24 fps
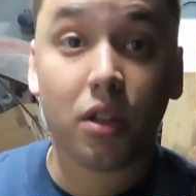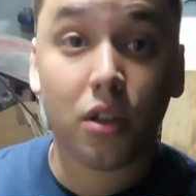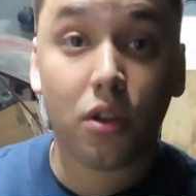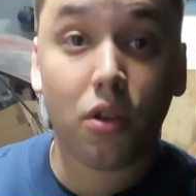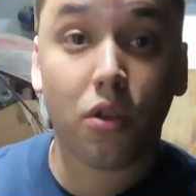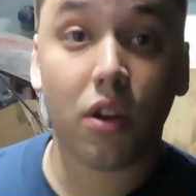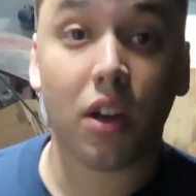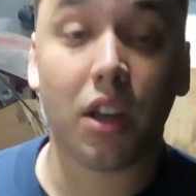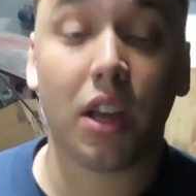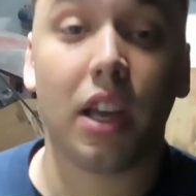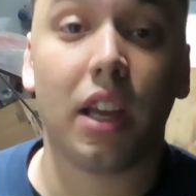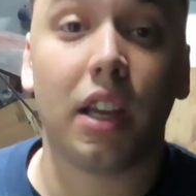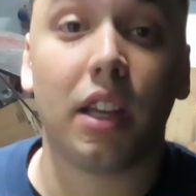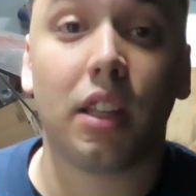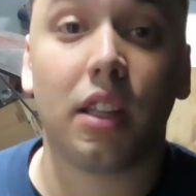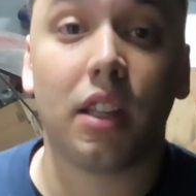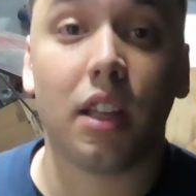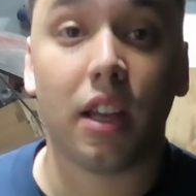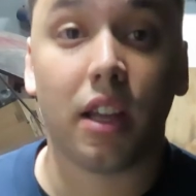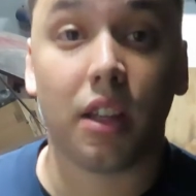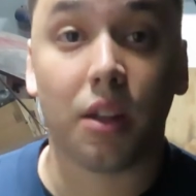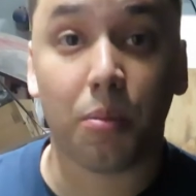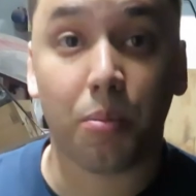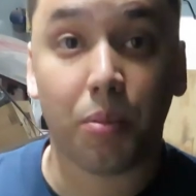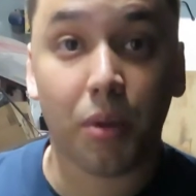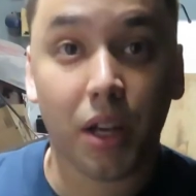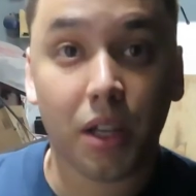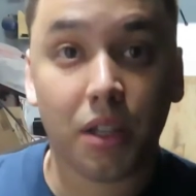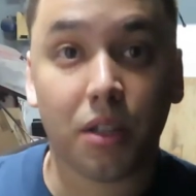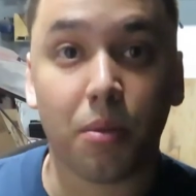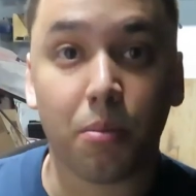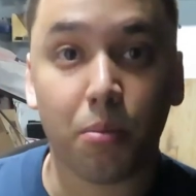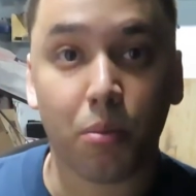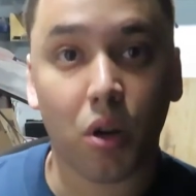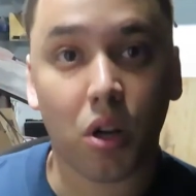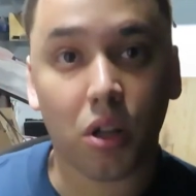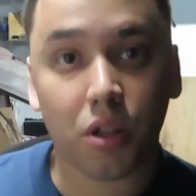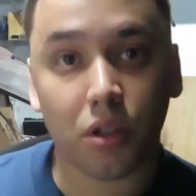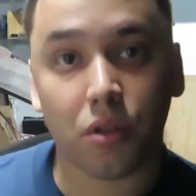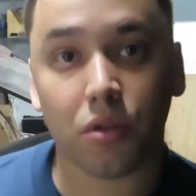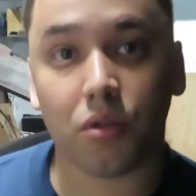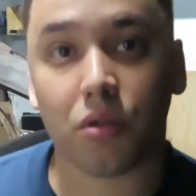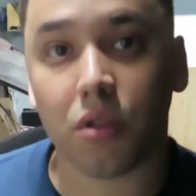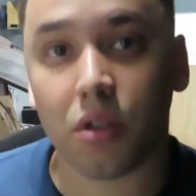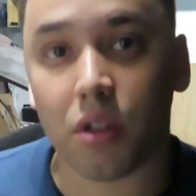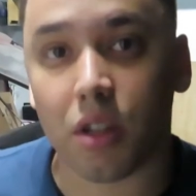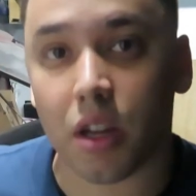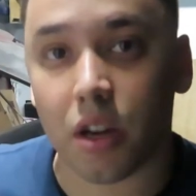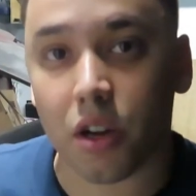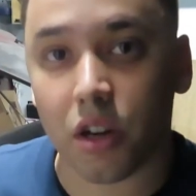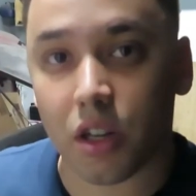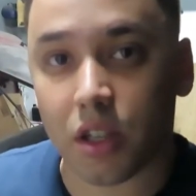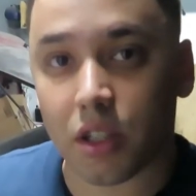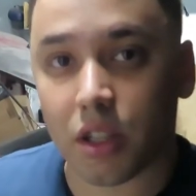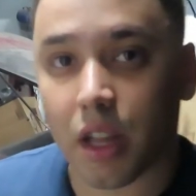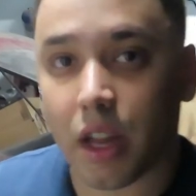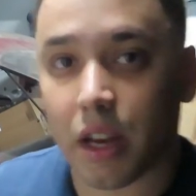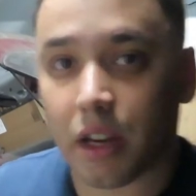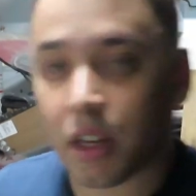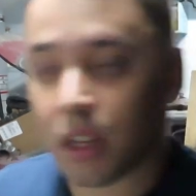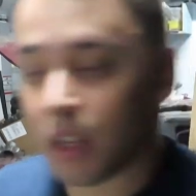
Ahead and apply some Bondo to the areas that